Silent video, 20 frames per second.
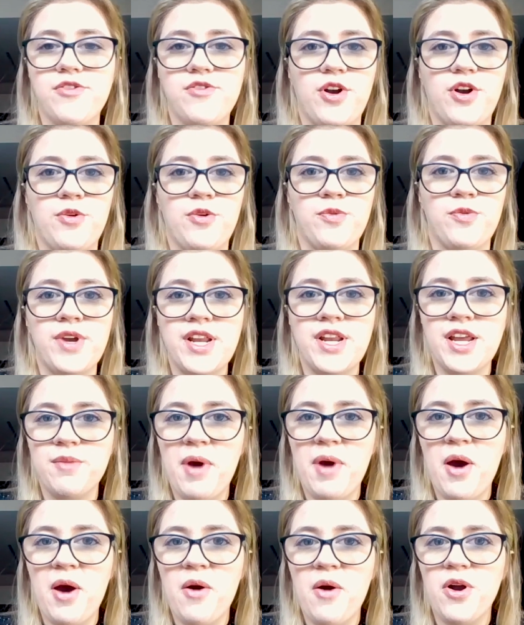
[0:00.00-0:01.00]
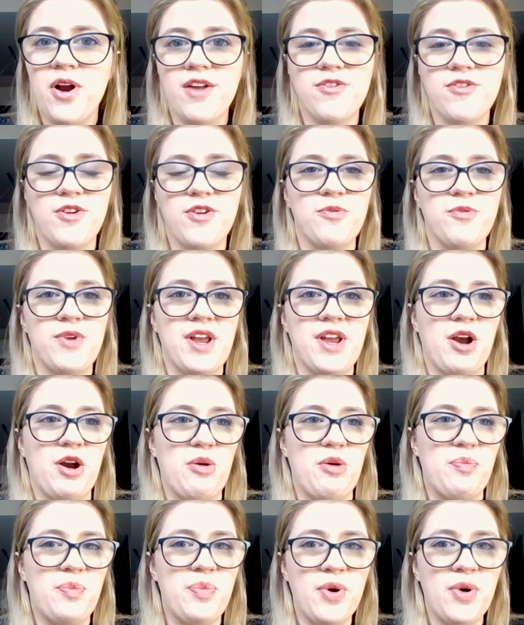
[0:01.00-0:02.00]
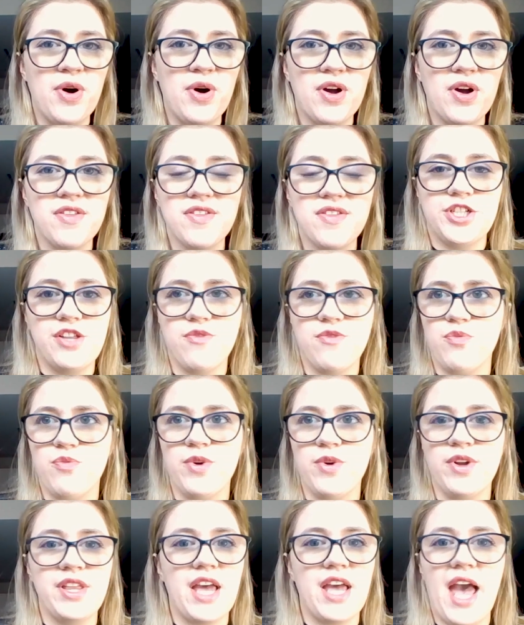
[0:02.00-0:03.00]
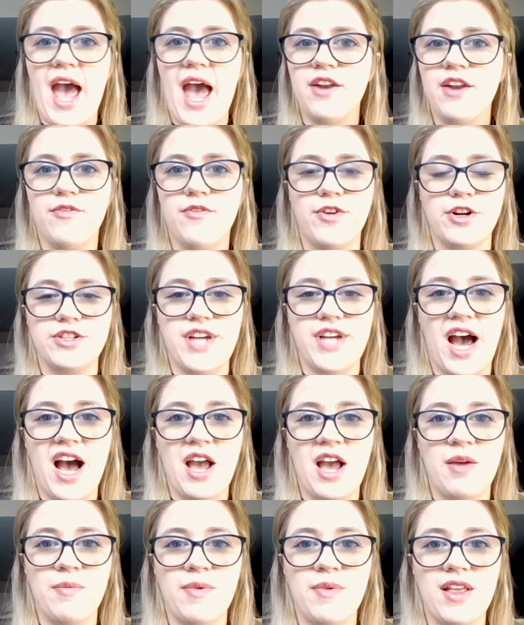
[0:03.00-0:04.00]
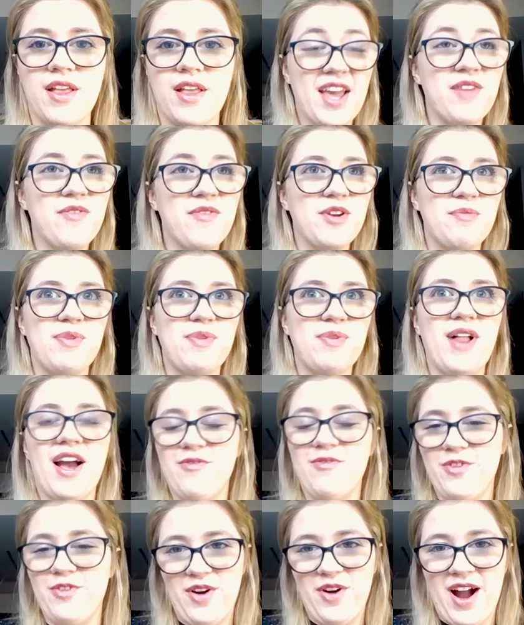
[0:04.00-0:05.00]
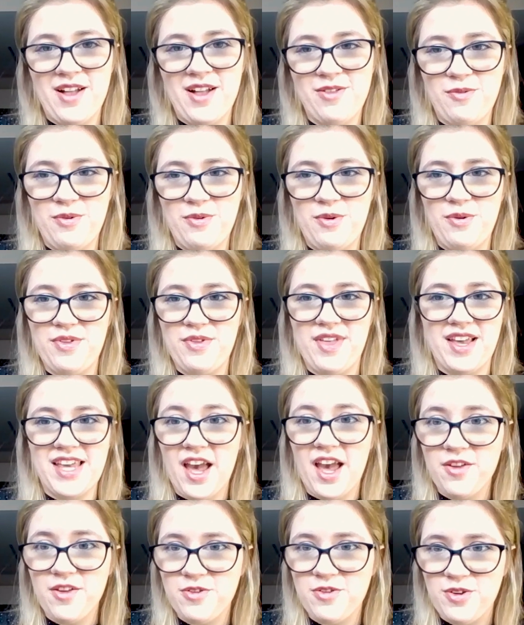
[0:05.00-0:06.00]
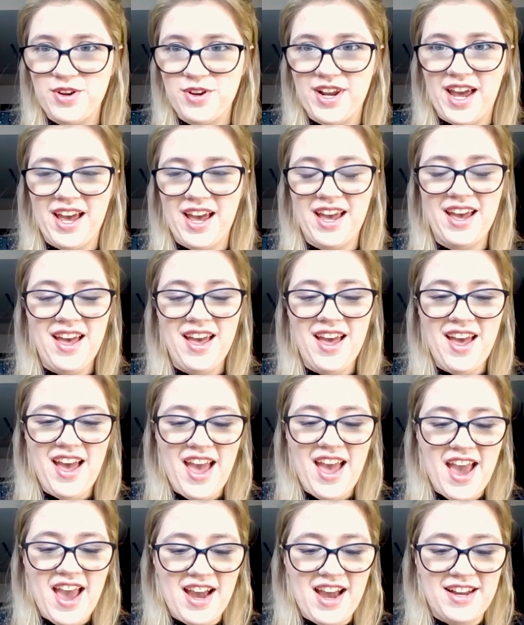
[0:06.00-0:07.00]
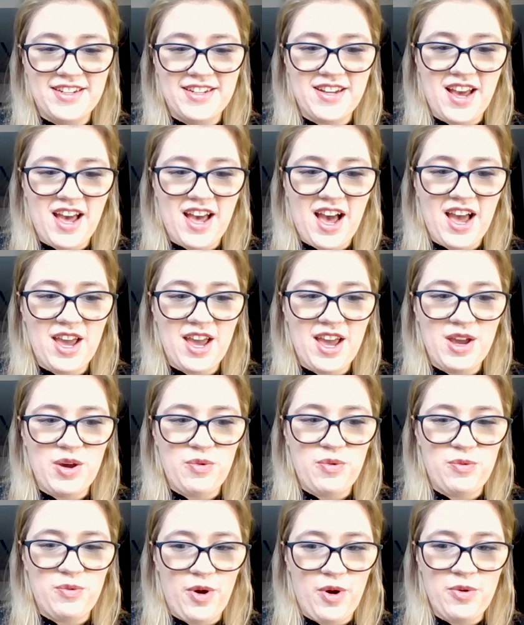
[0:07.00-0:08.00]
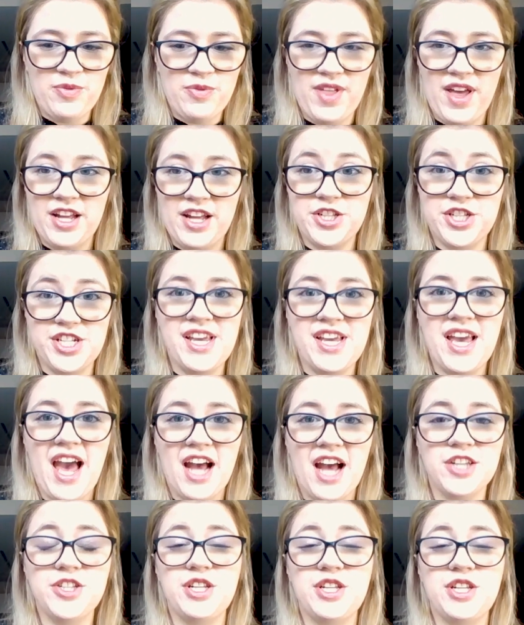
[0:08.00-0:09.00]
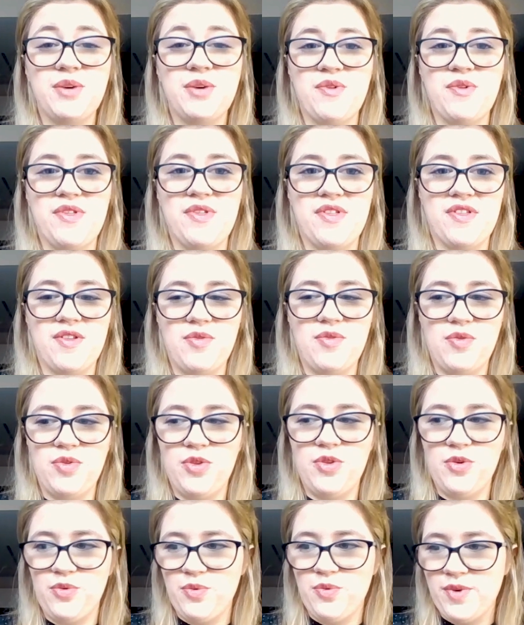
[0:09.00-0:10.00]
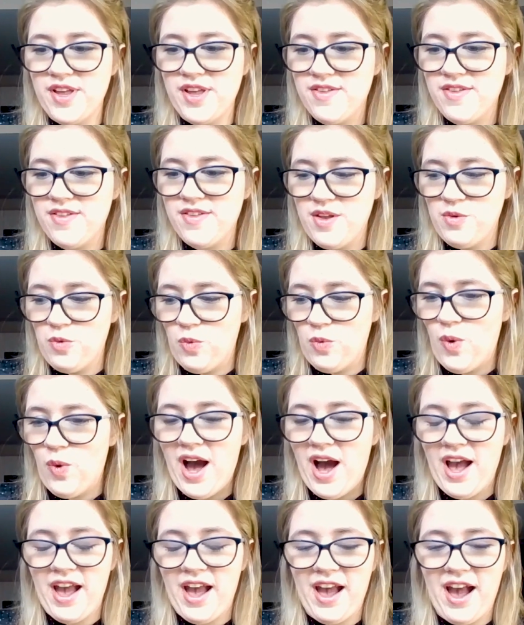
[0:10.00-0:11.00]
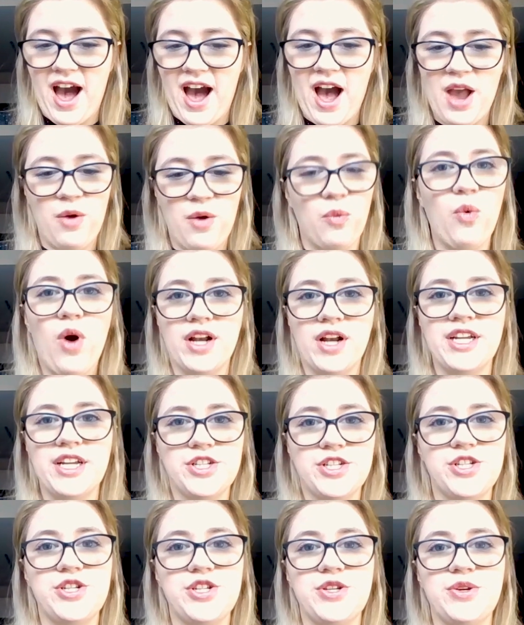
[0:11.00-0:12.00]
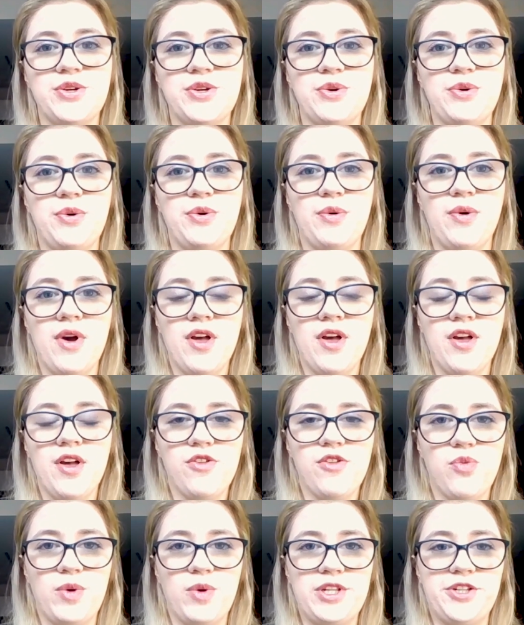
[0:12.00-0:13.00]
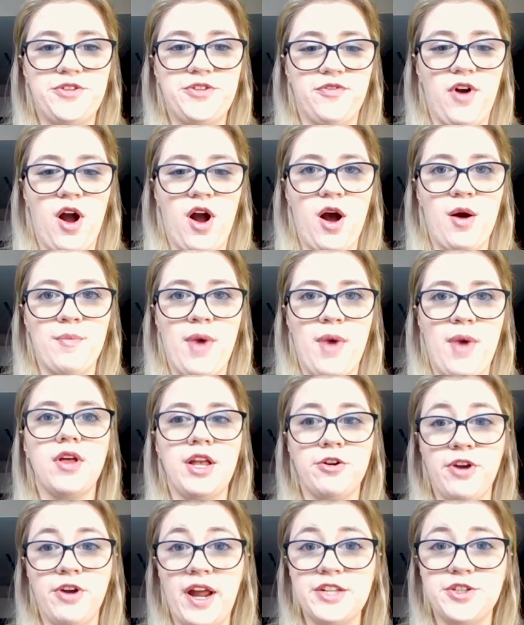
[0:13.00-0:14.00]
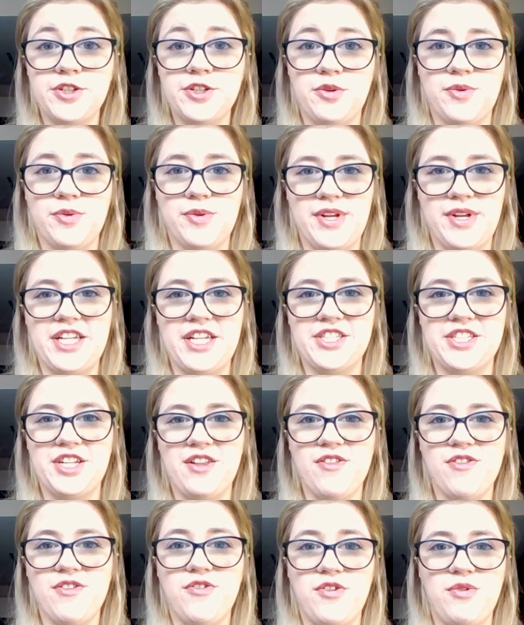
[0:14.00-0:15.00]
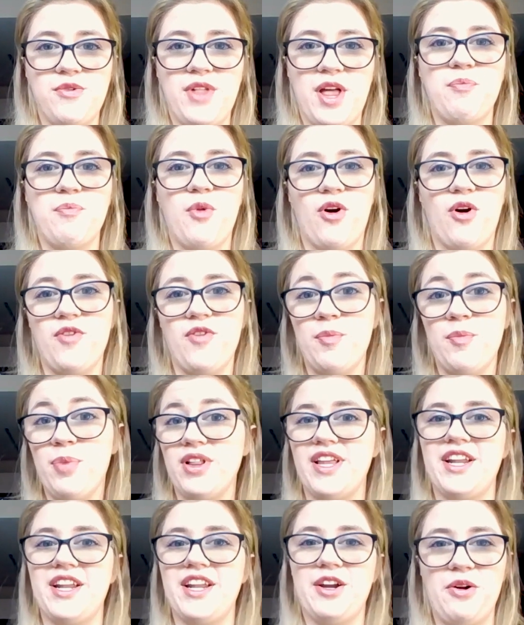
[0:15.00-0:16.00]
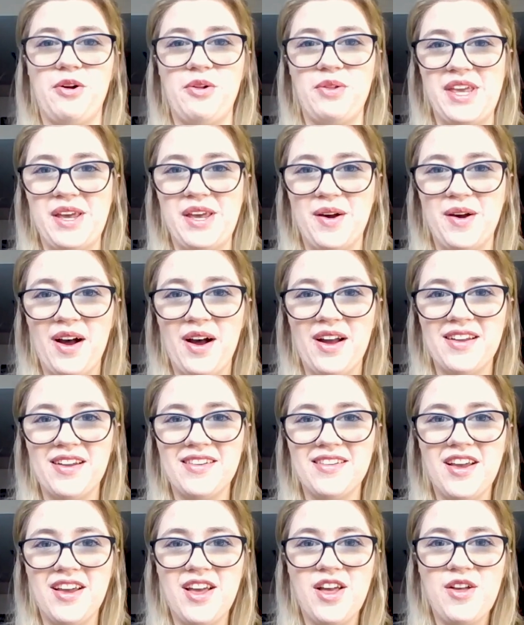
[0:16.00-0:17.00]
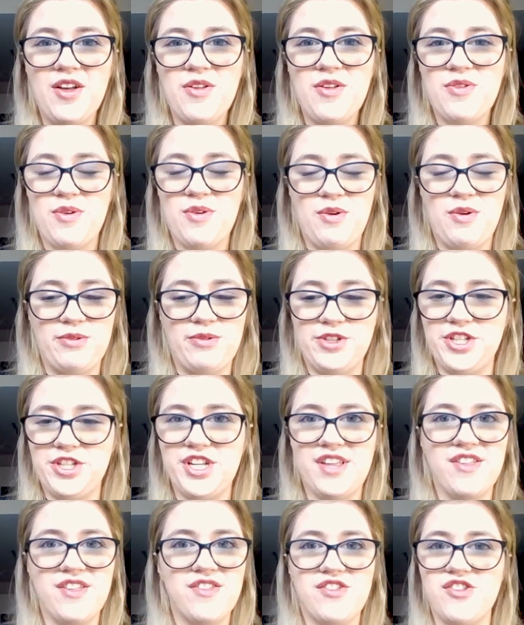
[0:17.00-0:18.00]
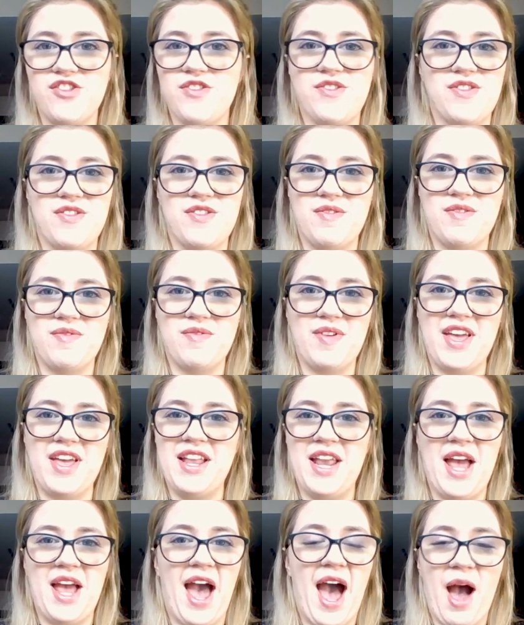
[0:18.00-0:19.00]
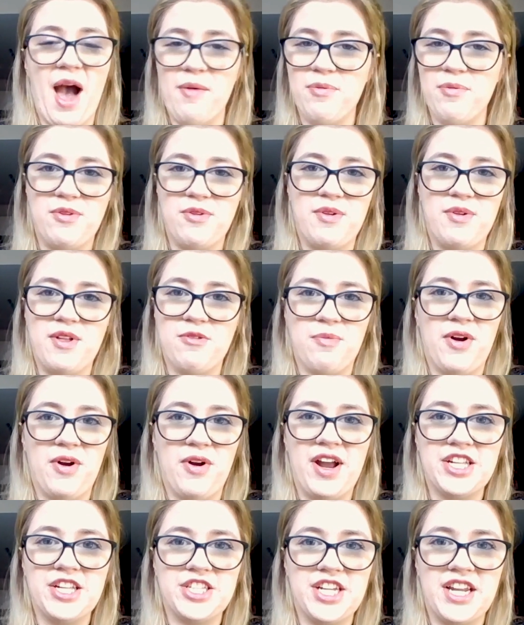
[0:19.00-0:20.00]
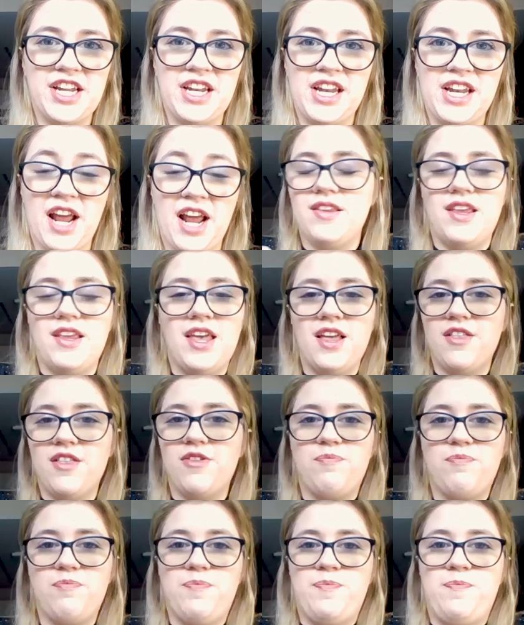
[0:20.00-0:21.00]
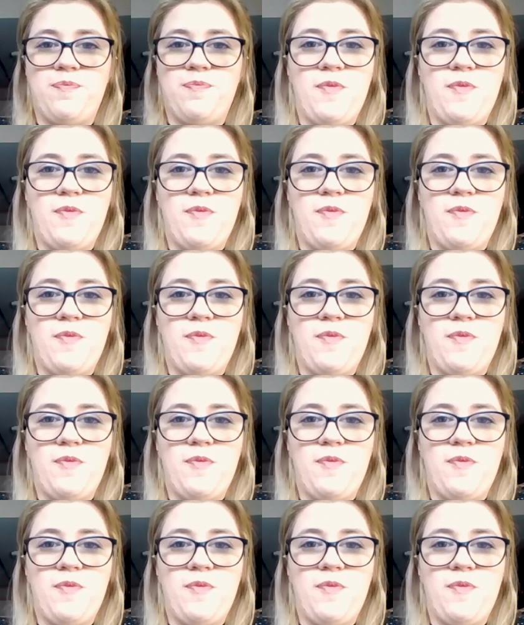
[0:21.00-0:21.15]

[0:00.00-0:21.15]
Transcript: I started reading about her, I started reading her books. She's really ahead of her time. I even applied for grad schools like yesterday, and I wrote that she actually was the reason why I wanted to switch from international relations to like more of a political econ. So she's just an absolute inspiration. It's